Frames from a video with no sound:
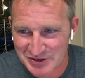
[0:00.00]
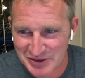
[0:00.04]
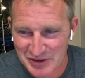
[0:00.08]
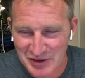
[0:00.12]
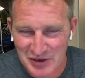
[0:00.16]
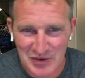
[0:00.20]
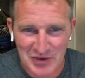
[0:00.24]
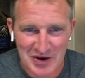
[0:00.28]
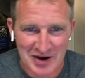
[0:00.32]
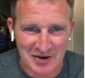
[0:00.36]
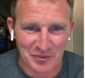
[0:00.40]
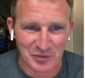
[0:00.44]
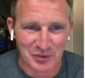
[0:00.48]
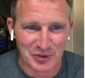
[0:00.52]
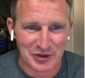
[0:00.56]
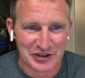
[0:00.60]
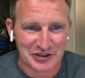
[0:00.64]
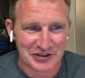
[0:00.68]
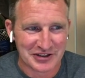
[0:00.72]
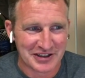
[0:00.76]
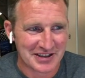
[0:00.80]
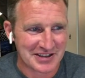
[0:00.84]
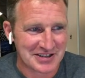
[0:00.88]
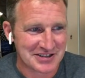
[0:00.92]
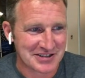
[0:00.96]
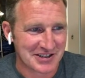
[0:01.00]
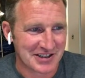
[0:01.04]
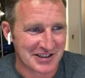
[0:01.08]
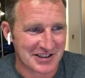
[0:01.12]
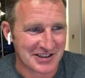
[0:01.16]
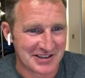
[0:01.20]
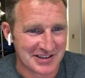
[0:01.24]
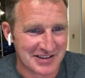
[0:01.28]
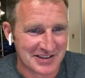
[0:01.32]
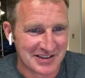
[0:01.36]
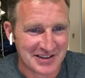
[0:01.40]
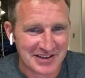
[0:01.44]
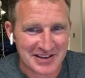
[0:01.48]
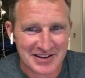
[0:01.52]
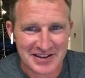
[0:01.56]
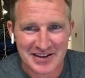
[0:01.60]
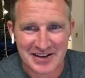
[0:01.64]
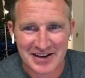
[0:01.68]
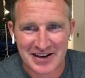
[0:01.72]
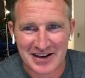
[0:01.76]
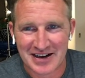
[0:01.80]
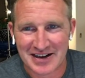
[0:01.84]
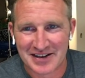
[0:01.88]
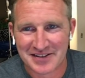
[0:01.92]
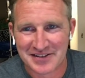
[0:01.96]
So I'm really excited
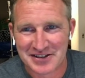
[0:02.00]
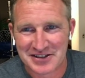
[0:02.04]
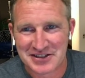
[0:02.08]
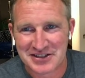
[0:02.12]
uh,